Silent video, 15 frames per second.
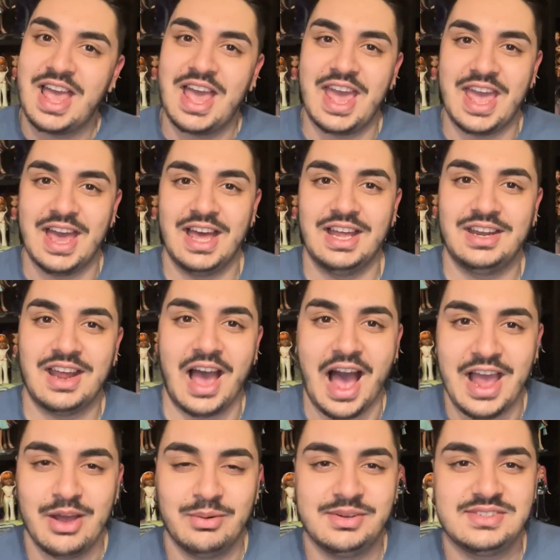and
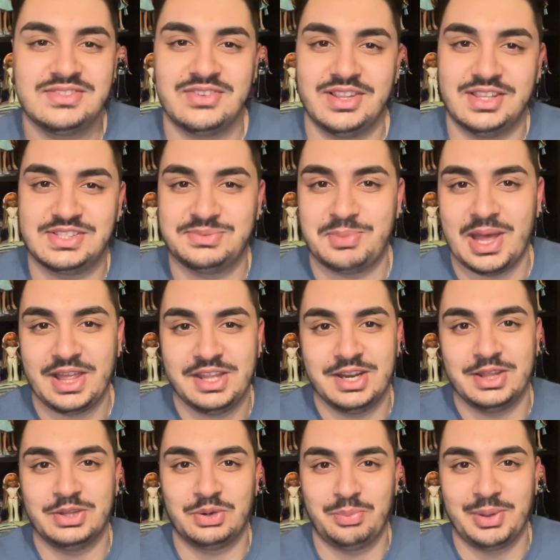I always found the spelling a
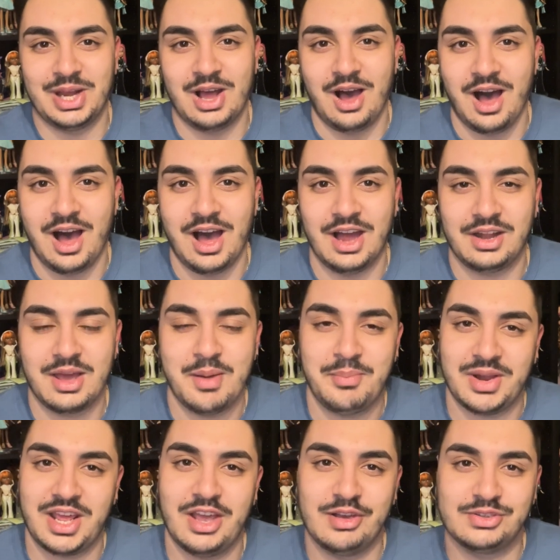little bit odd,
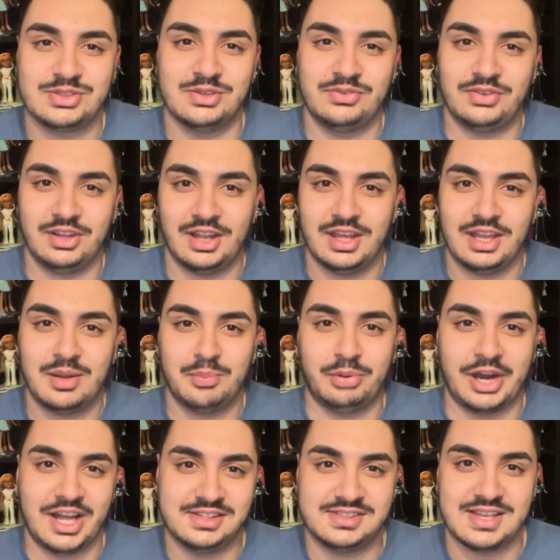but I also feel like
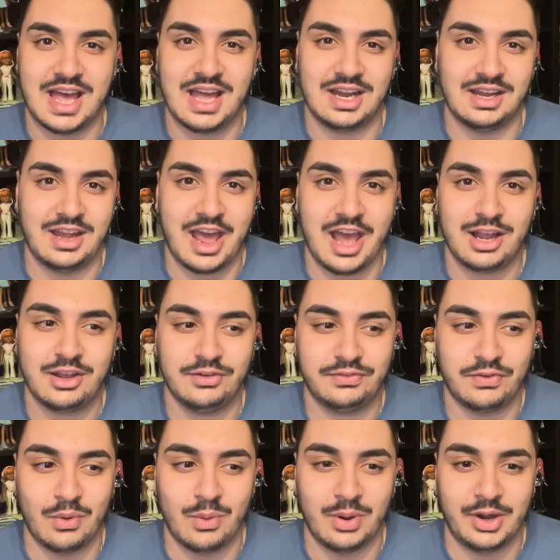Bratz had a knack
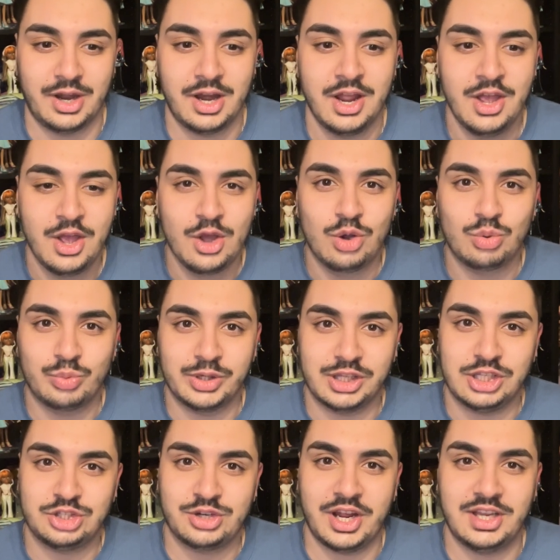for
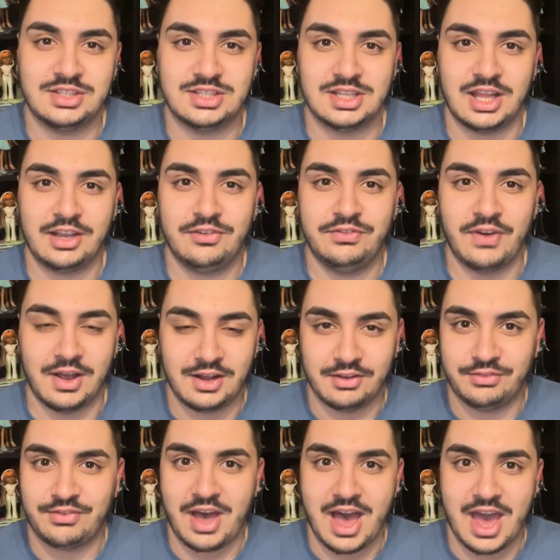really trying to like
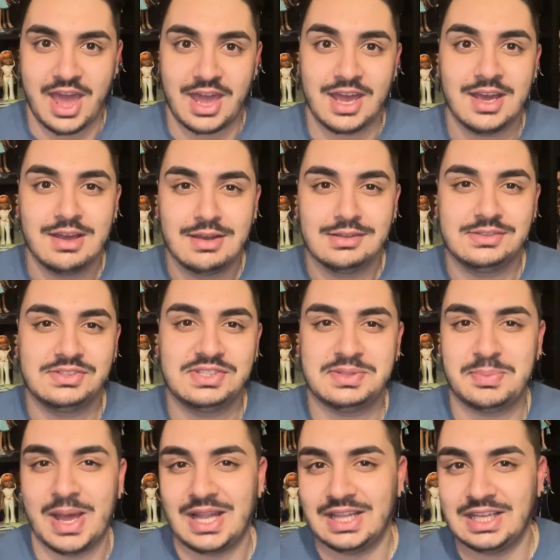funkify
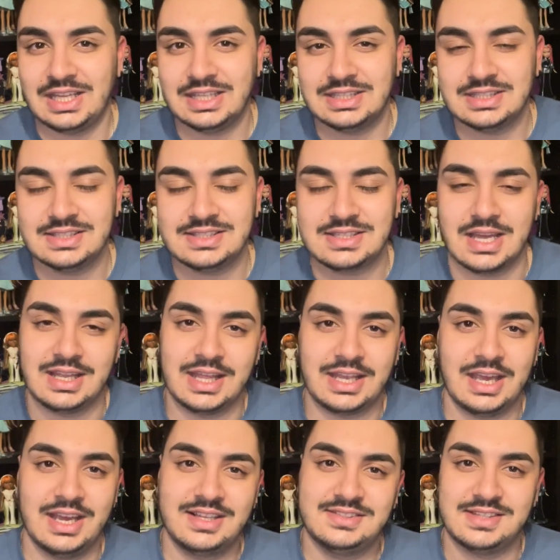spellings.
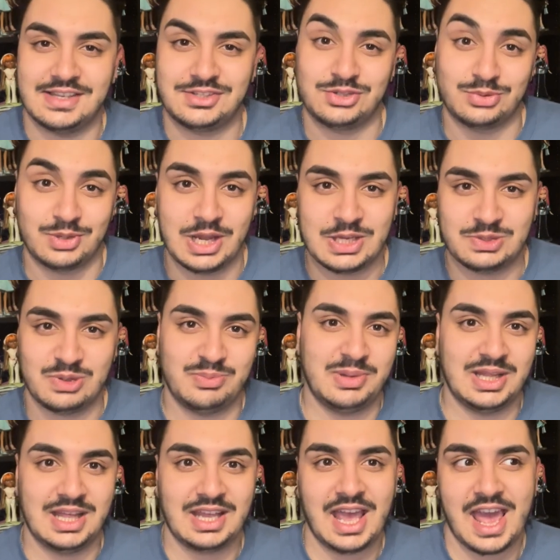Like accessories would be
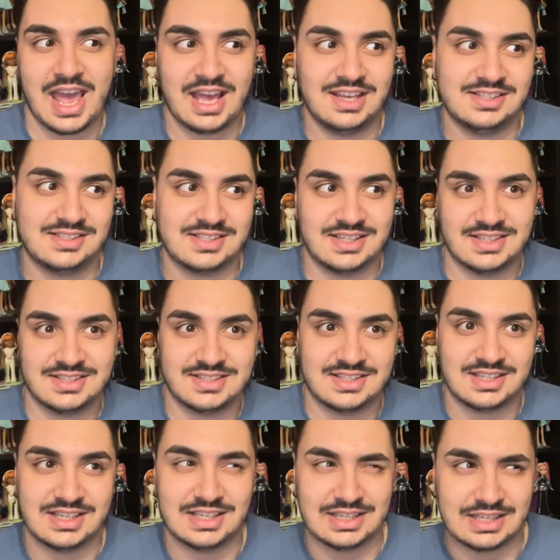like A C
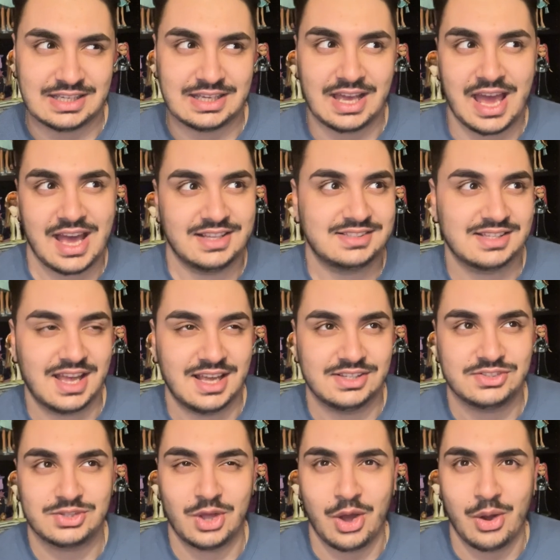C E S
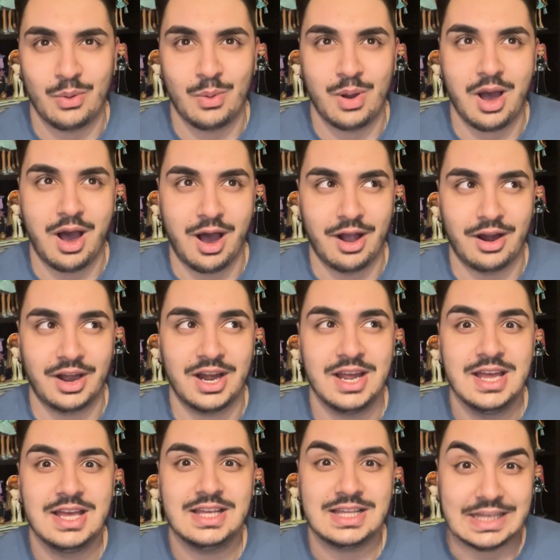S O R
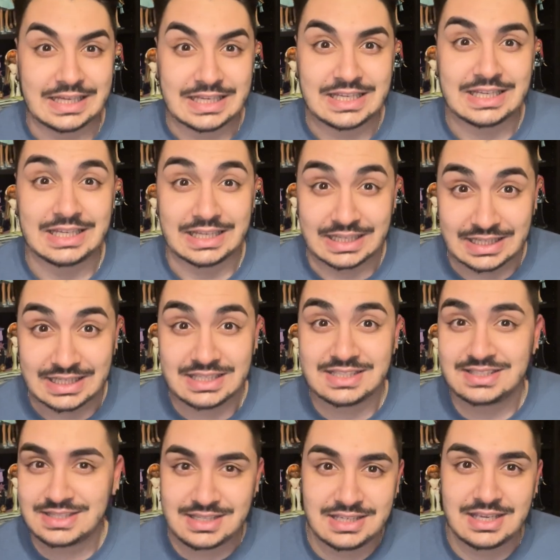E E
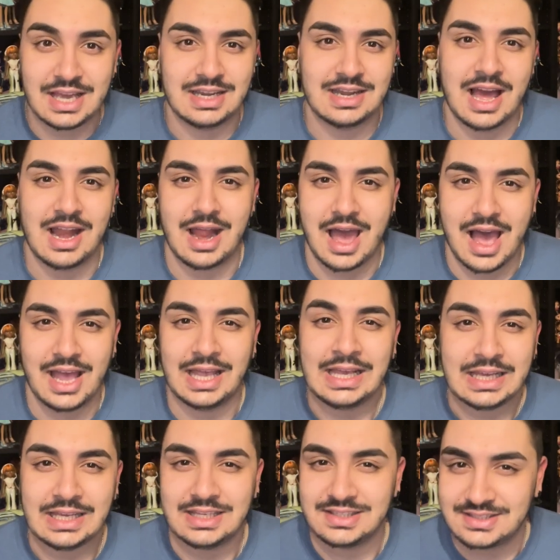Z and not I
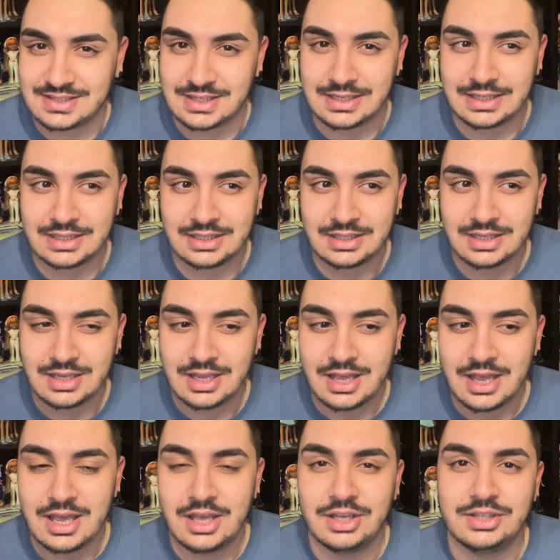E Z.
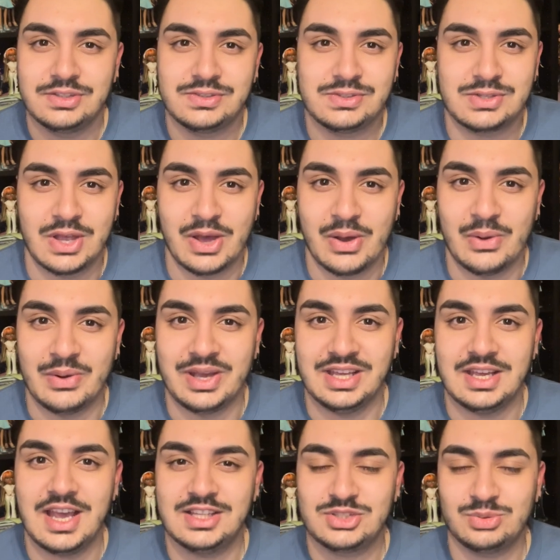So it,
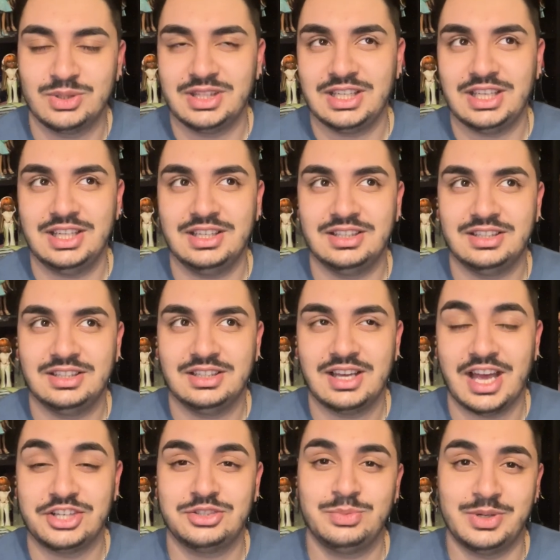it's really,
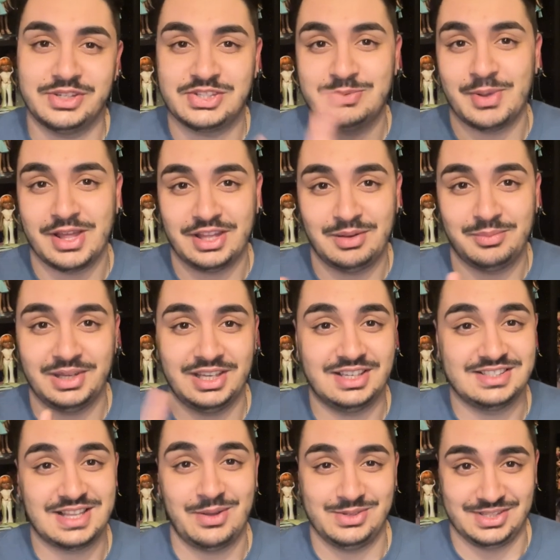I should win a spelling bee
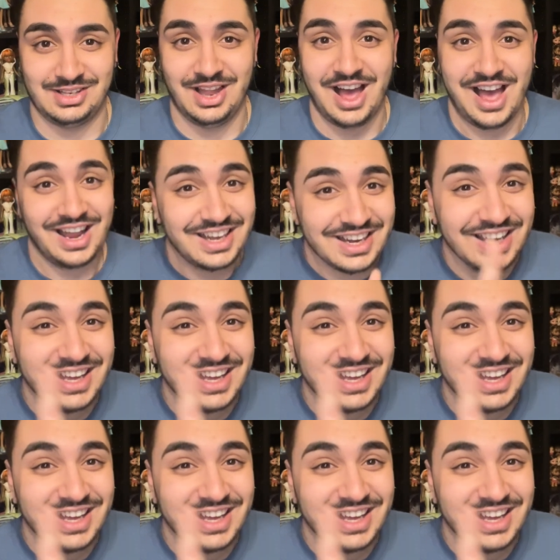because that was a lot.